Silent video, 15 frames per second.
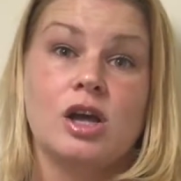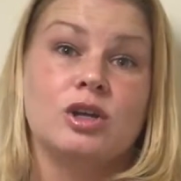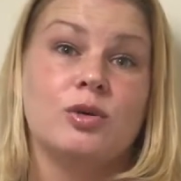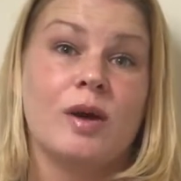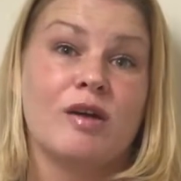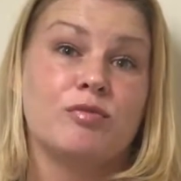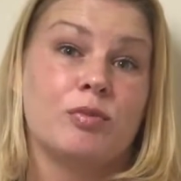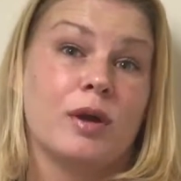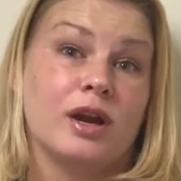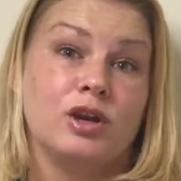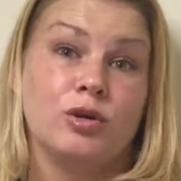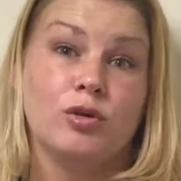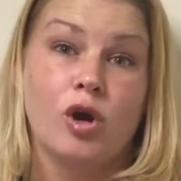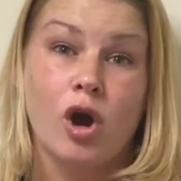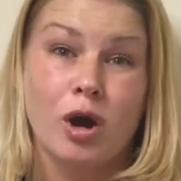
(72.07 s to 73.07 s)
You have brand
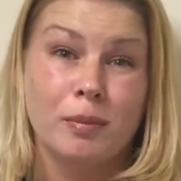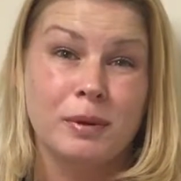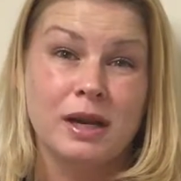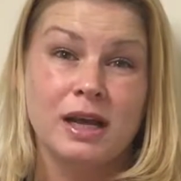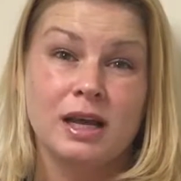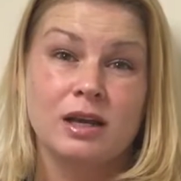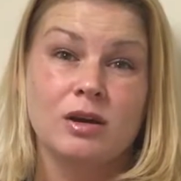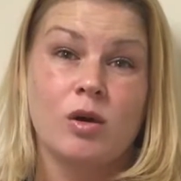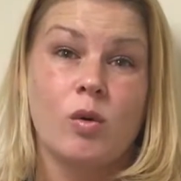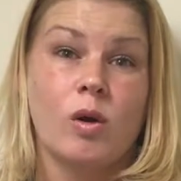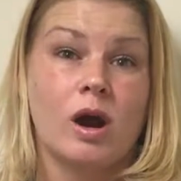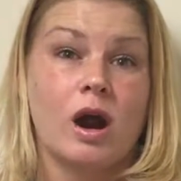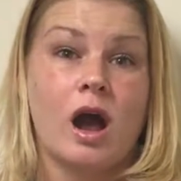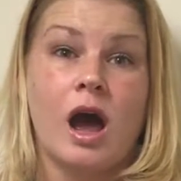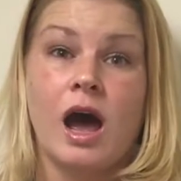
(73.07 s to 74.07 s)
new carpeting
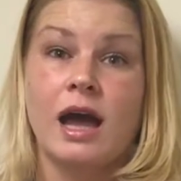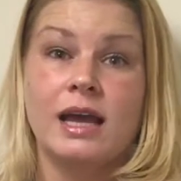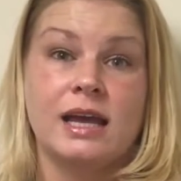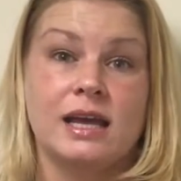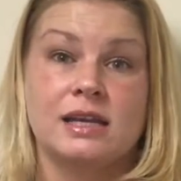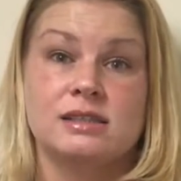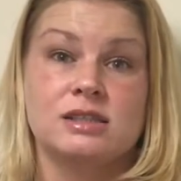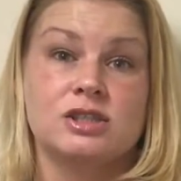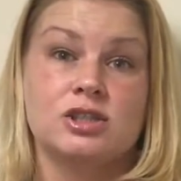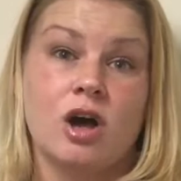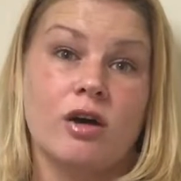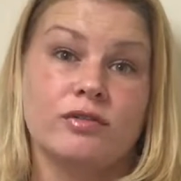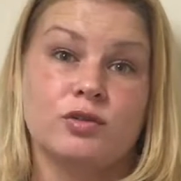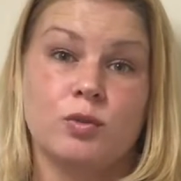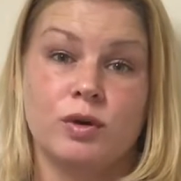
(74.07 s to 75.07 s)
or high-end
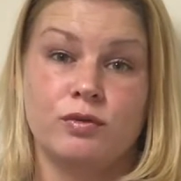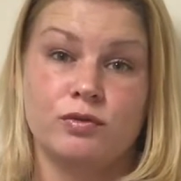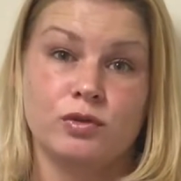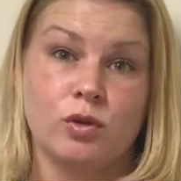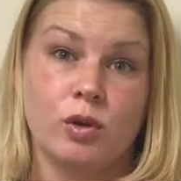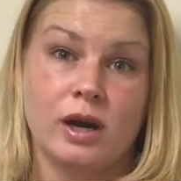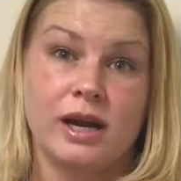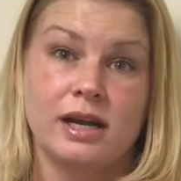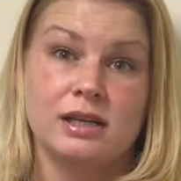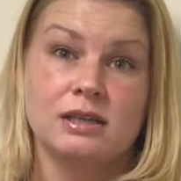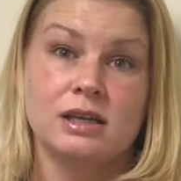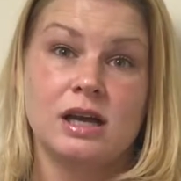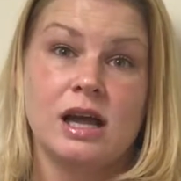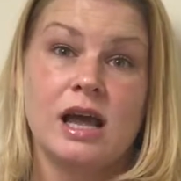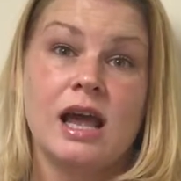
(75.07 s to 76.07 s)
softwood
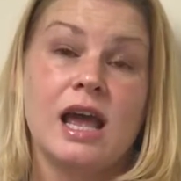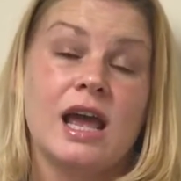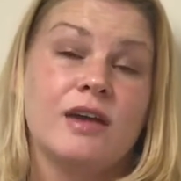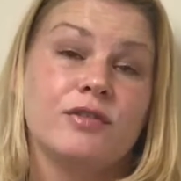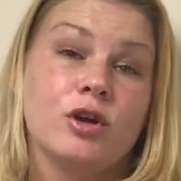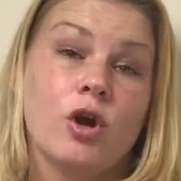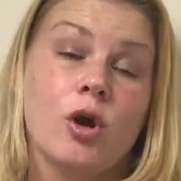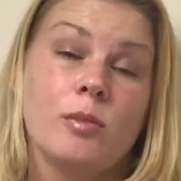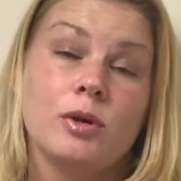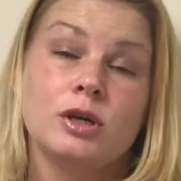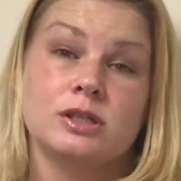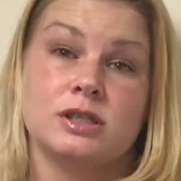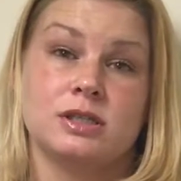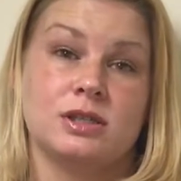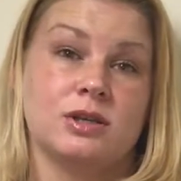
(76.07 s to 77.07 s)
flooring. If your
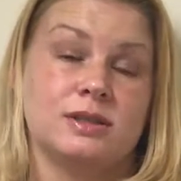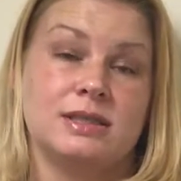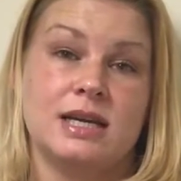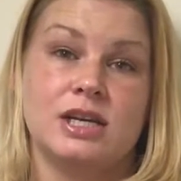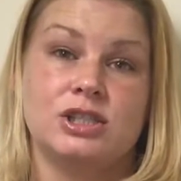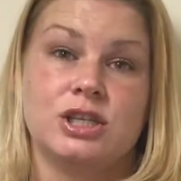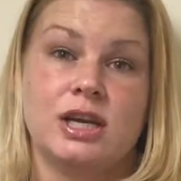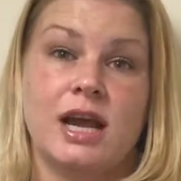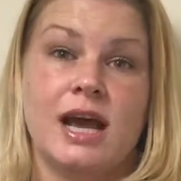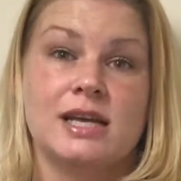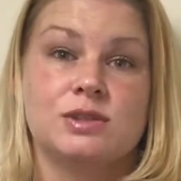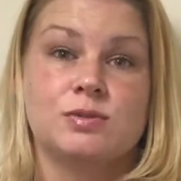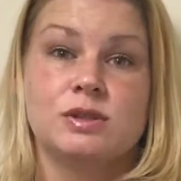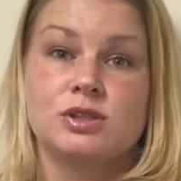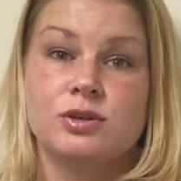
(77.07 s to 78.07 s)
homeowners association
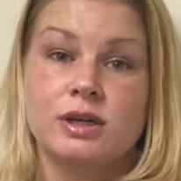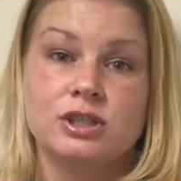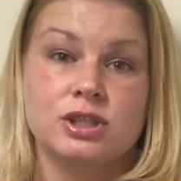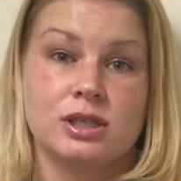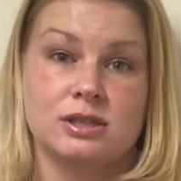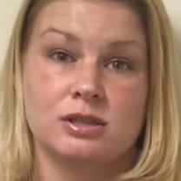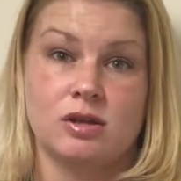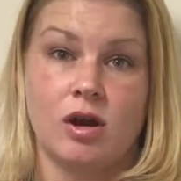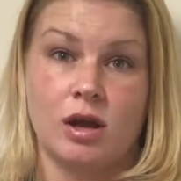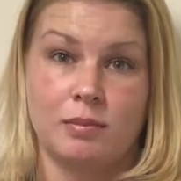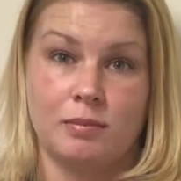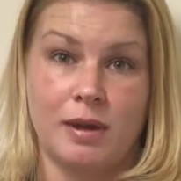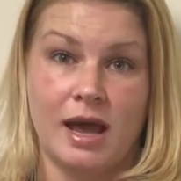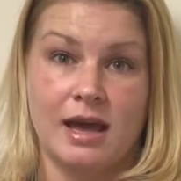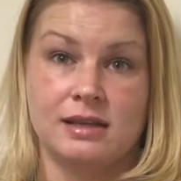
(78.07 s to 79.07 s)
has restrictions on
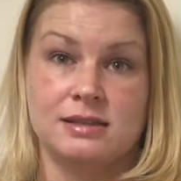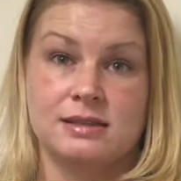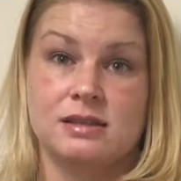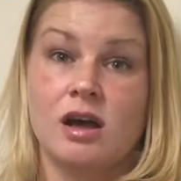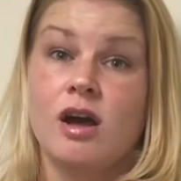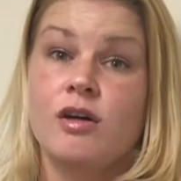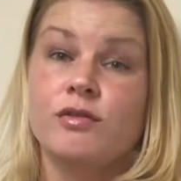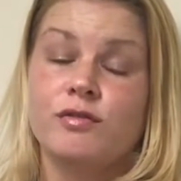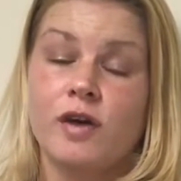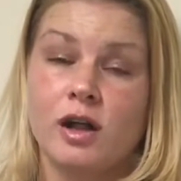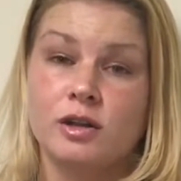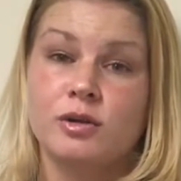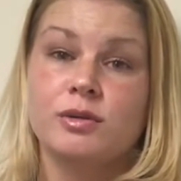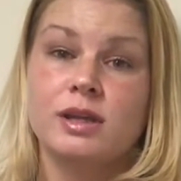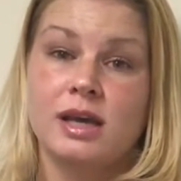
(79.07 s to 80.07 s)
pets,
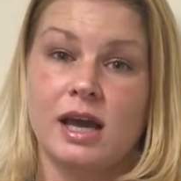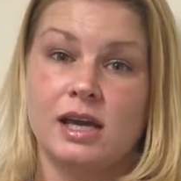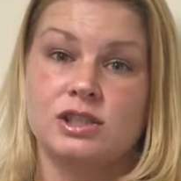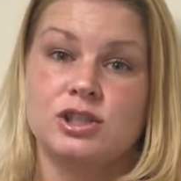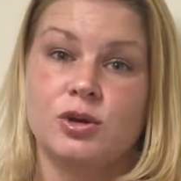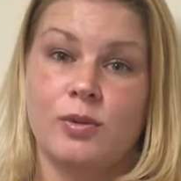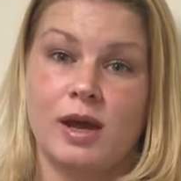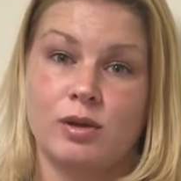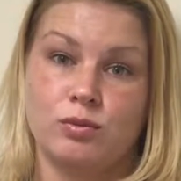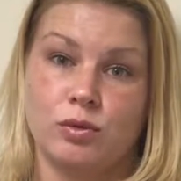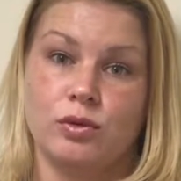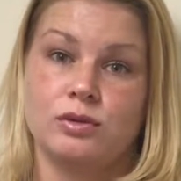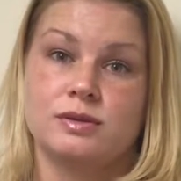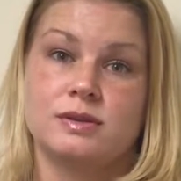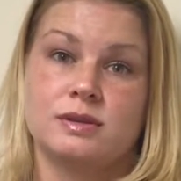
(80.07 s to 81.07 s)
follow the HOA
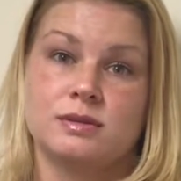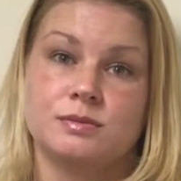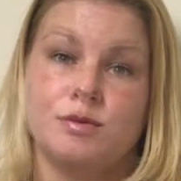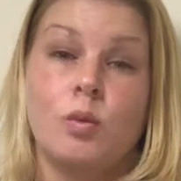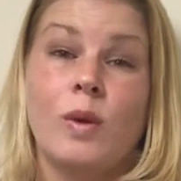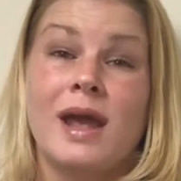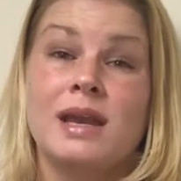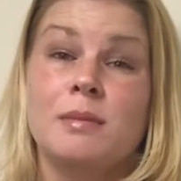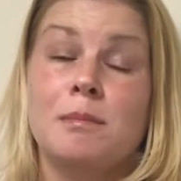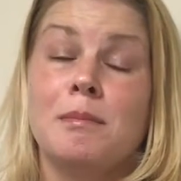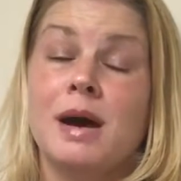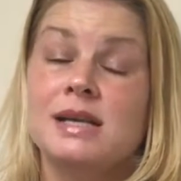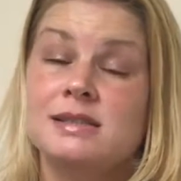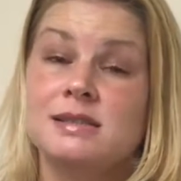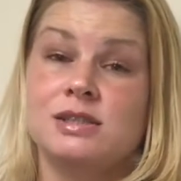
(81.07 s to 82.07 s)
rules. When
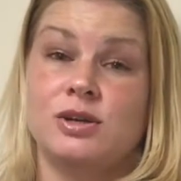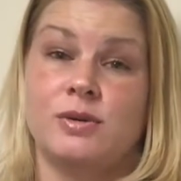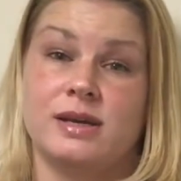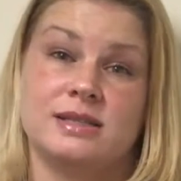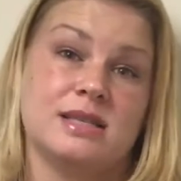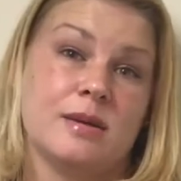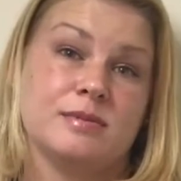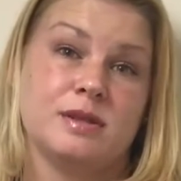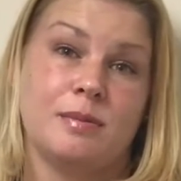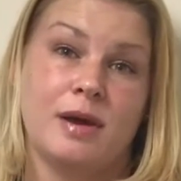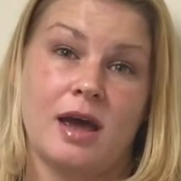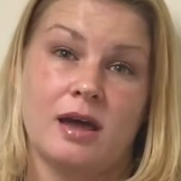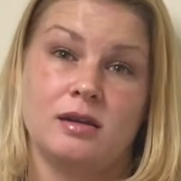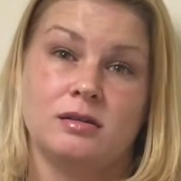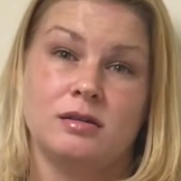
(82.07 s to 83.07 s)
must you accept a
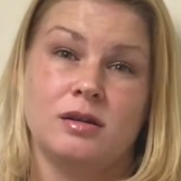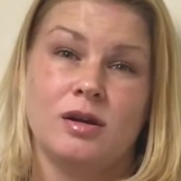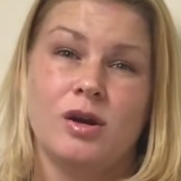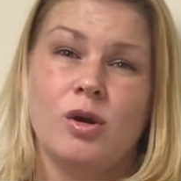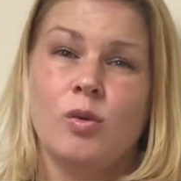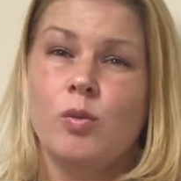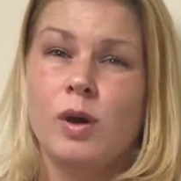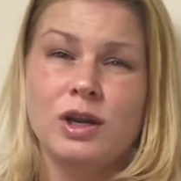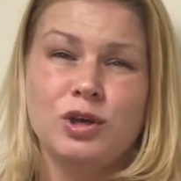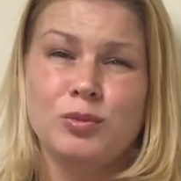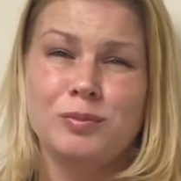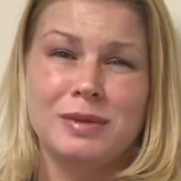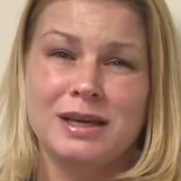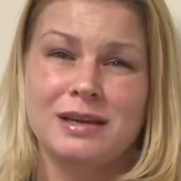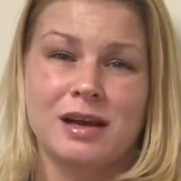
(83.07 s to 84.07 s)
pet? What do you
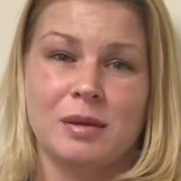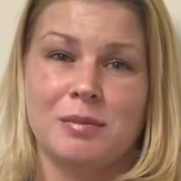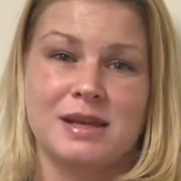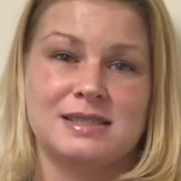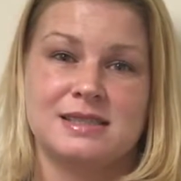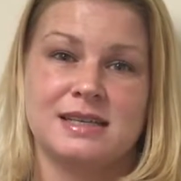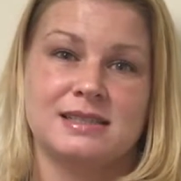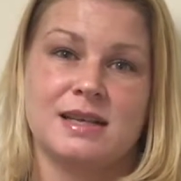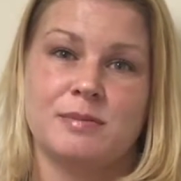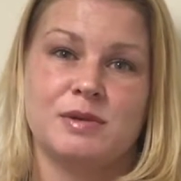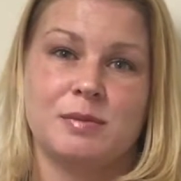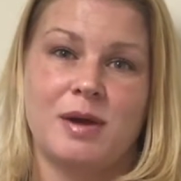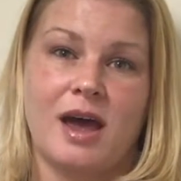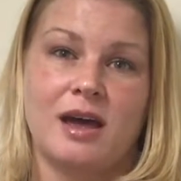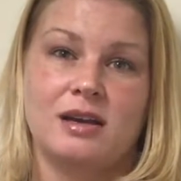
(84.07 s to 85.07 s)
mean I must accept a
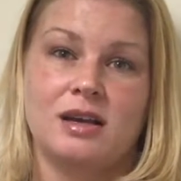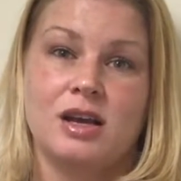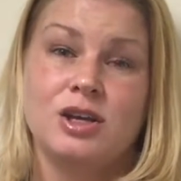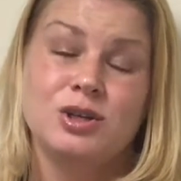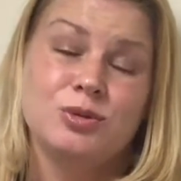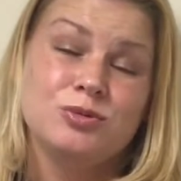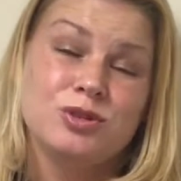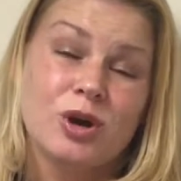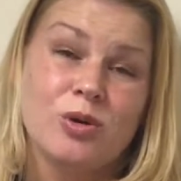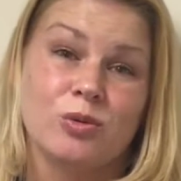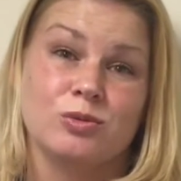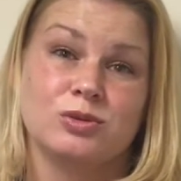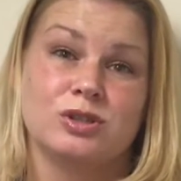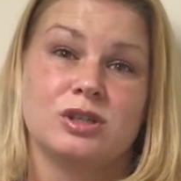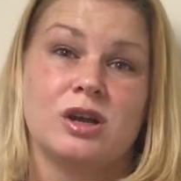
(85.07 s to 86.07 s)
pet? You
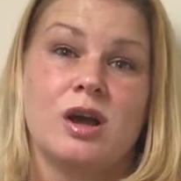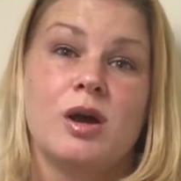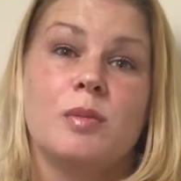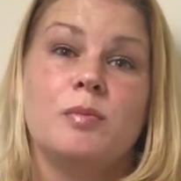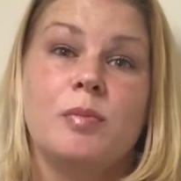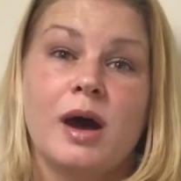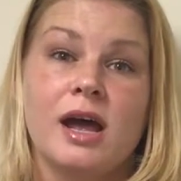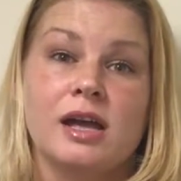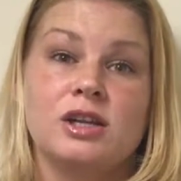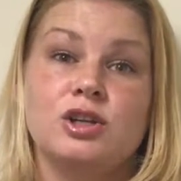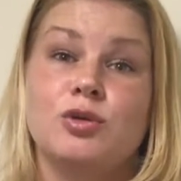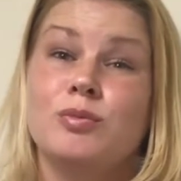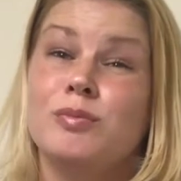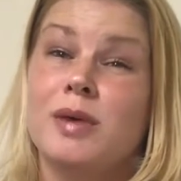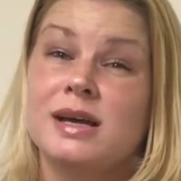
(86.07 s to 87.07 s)
don't, but
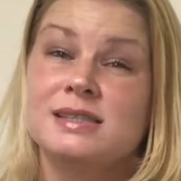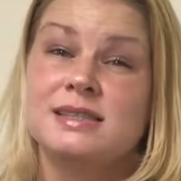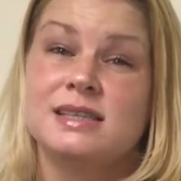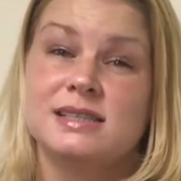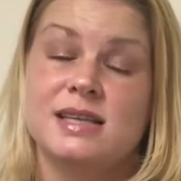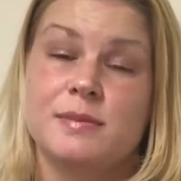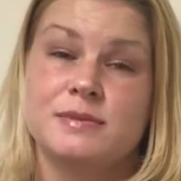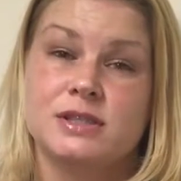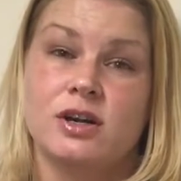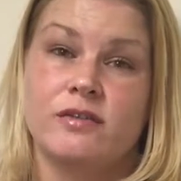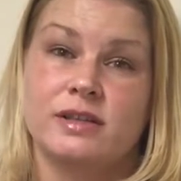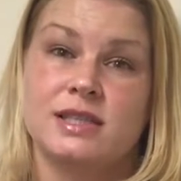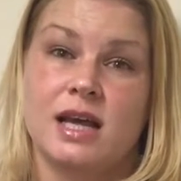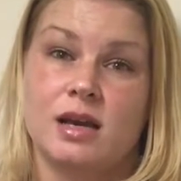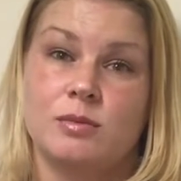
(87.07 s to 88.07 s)
you must accept
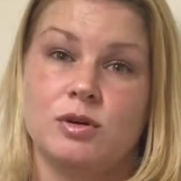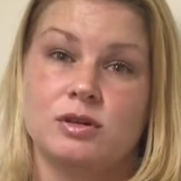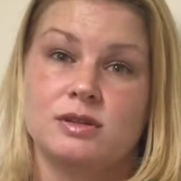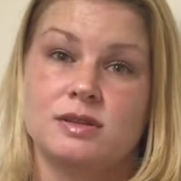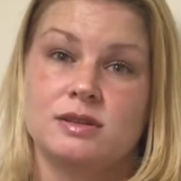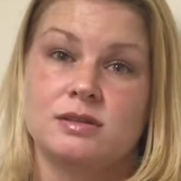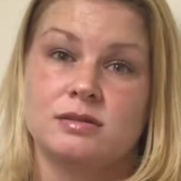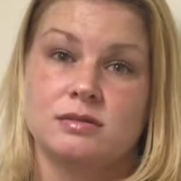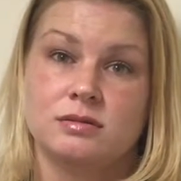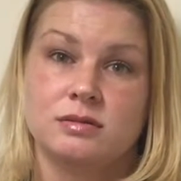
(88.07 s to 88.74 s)
service animals.